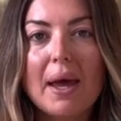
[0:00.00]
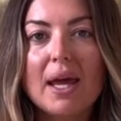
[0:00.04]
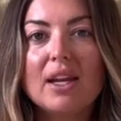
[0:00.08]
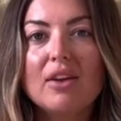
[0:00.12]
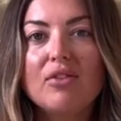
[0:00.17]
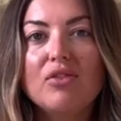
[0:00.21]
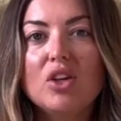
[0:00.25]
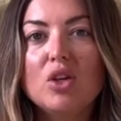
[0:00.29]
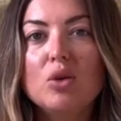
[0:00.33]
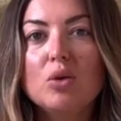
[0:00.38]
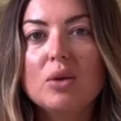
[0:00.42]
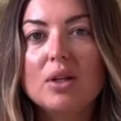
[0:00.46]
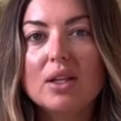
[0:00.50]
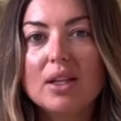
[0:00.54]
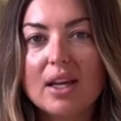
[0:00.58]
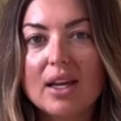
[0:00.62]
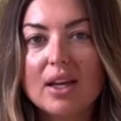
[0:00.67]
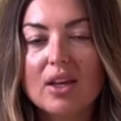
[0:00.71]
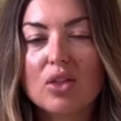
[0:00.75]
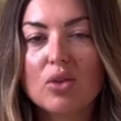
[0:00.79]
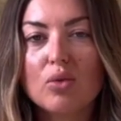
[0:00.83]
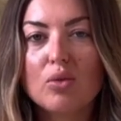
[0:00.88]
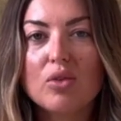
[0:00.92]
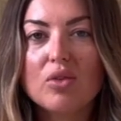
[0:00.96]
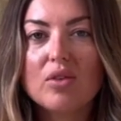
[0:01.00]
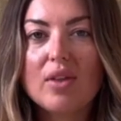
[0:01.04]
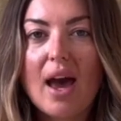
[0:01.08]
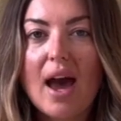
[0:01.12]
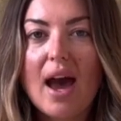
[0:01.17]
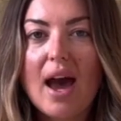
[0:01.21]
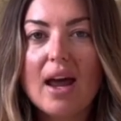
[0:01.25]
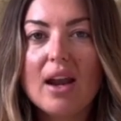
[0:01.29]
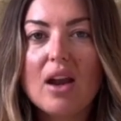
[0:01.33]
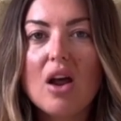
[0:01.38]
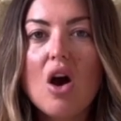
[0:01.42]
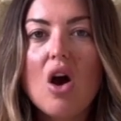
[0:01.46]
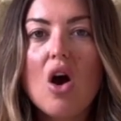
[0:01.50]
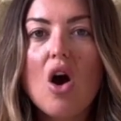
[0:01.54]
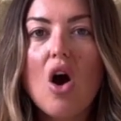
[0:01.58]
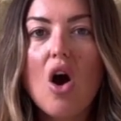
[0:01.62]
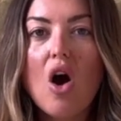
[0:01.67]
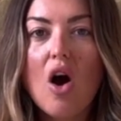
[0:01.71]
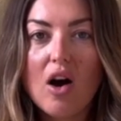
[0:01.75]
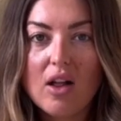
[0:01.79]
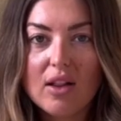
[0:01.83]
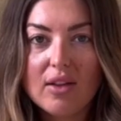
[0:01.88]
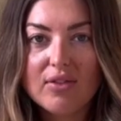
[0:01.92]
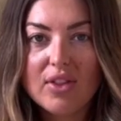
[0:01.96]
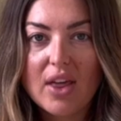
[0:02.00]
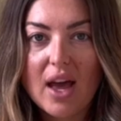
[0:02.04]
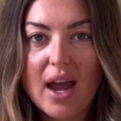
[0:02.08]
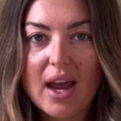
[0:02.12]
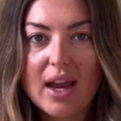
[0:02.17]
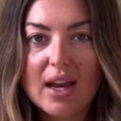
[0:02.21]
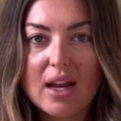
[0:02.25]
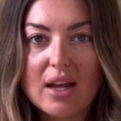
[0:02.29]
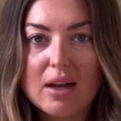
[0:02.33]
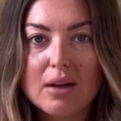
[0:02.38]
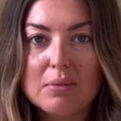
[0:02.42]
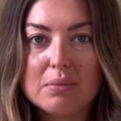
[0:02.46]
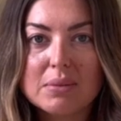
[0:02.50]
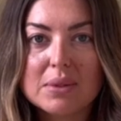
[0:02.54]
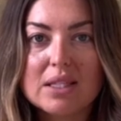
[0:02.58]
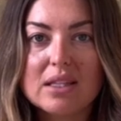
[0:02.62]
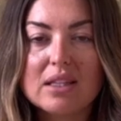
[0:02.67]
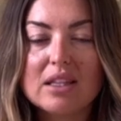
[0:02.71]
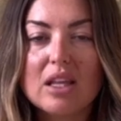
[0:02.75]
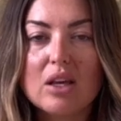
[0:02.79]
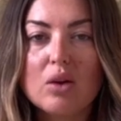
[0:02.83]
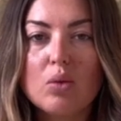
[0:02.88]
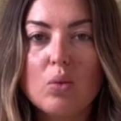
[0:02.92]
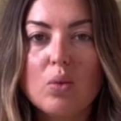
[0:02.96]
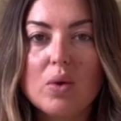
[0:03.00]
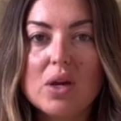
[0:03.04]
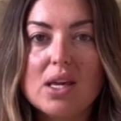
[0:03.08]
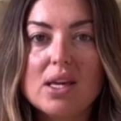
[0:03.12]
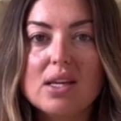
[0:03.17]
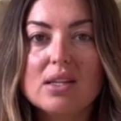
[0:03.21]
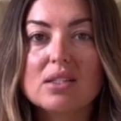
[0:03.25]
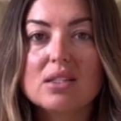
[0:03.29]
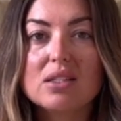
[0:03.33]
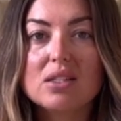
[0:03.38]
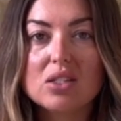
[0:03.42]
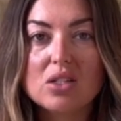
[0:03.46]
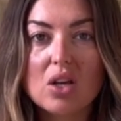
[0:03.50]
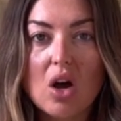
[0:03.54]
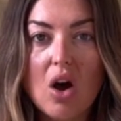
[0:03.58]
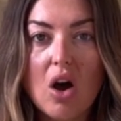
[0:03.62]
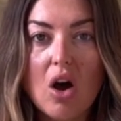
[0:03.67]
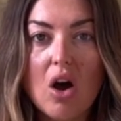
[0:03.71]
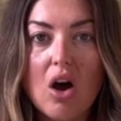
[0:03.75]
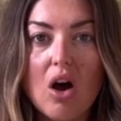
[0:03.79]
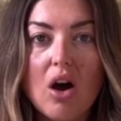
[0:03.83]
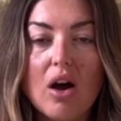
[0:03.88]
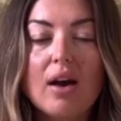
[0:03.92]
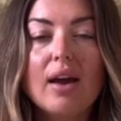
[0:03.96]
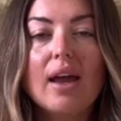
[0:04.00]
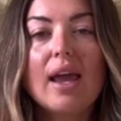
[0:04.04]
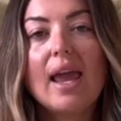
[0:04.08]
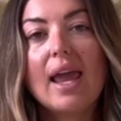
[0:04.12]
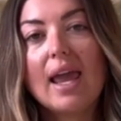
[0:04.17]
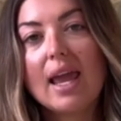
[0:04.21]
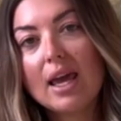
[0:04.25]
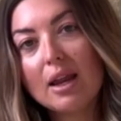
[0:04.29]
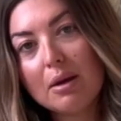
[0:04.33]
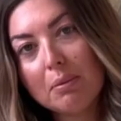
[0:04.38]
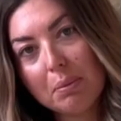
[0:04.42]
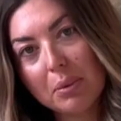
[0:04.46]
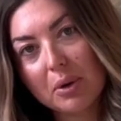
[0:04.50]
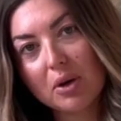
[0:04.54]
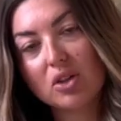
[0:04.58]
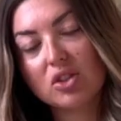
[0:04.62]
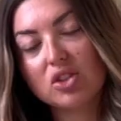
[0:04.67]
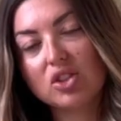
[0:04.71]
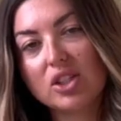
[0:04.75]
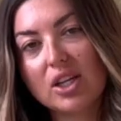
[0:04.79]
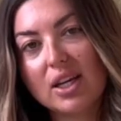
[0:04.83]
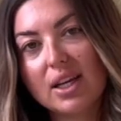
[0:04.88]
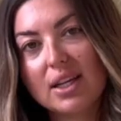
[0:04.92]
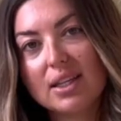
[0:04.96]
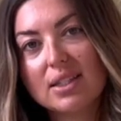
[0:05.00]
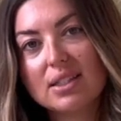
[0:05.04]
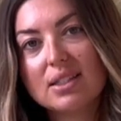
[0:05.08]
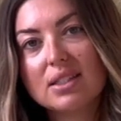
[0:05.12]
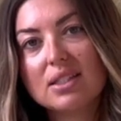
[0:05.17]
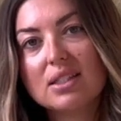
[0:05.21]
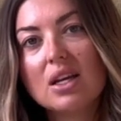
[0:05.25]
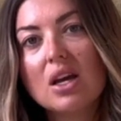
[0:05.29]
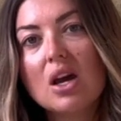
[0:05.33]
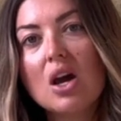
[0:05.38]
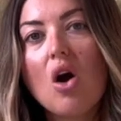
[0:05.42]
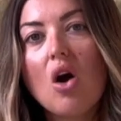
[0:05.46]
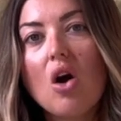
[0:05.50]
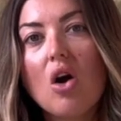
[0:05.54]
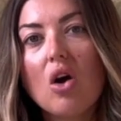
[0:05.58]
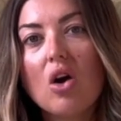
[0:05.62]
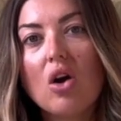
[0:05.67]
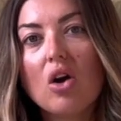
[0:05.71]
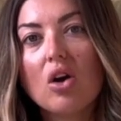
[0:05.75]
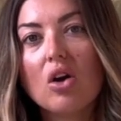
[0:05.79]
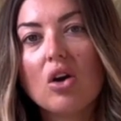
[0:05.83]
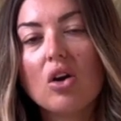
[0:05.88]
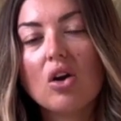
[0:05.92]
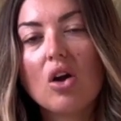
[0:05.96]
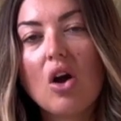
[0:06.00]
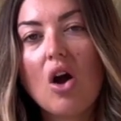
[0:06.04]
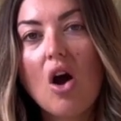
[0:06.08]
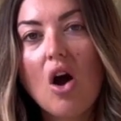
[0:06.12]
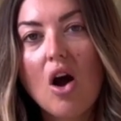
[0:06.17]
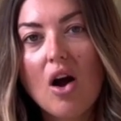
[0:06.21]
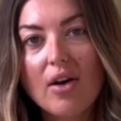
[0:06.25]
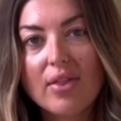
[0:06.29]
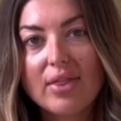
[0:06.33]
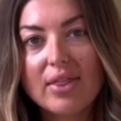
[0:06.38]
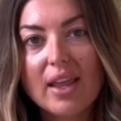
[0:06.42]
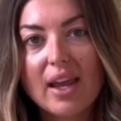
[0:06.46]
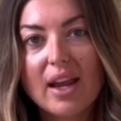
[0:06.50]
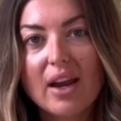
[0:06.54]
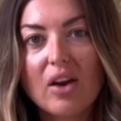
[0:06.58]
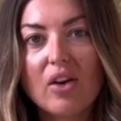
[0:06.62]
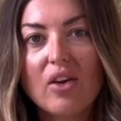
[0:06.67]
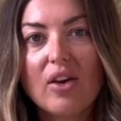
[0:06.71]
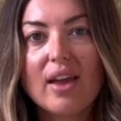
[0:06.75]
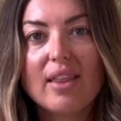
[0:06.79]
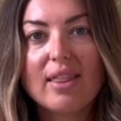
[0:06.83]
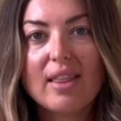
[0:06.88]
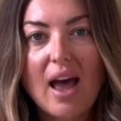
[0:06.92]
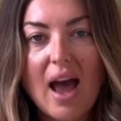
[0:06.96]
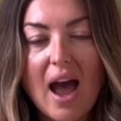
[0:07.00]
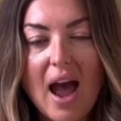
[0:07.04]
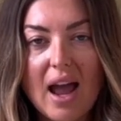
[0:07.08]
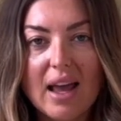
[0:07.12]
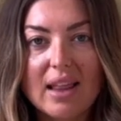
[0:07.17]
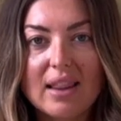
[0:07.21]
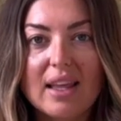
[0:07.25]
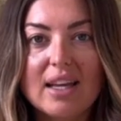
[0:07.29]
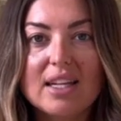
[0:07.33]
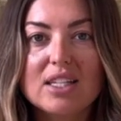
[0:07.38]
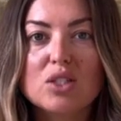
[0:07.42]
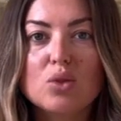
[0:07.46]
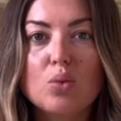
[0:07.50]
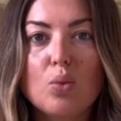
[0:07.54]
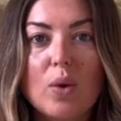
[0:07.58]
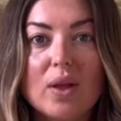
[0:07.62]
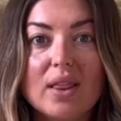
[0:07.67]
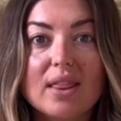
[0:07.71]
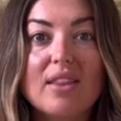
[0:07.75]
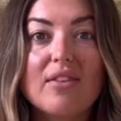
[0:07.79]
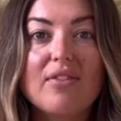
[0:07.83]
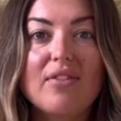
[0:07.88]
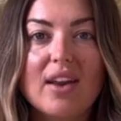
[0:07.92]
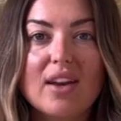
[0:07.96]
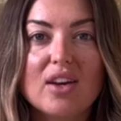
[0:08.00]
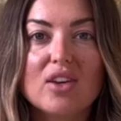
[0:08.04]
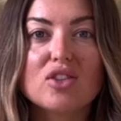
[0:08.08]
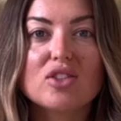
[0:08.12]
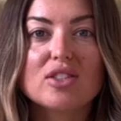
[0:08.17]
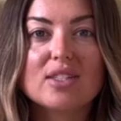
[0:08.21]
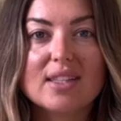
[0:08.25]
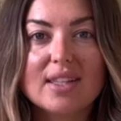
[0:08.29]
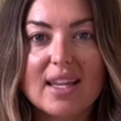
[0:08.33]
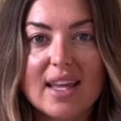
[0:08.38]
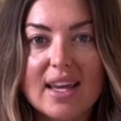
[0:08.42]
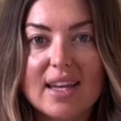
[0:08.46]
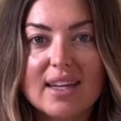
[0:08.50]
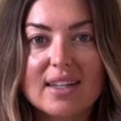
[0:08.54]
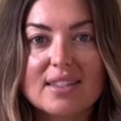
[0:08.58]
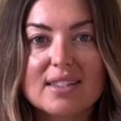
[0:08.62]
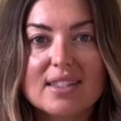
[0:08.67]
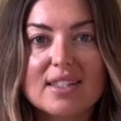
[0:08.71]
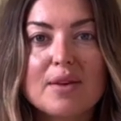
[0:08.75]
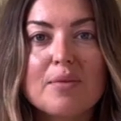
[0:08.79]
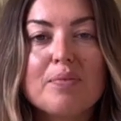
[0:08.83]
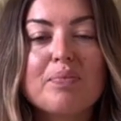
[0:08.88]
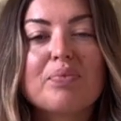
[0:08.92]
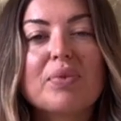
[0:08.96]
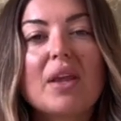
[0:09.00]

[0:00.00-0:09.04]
And if you click through that, all of the items that we saw and purchased are on there in the highlights with the vendors linked.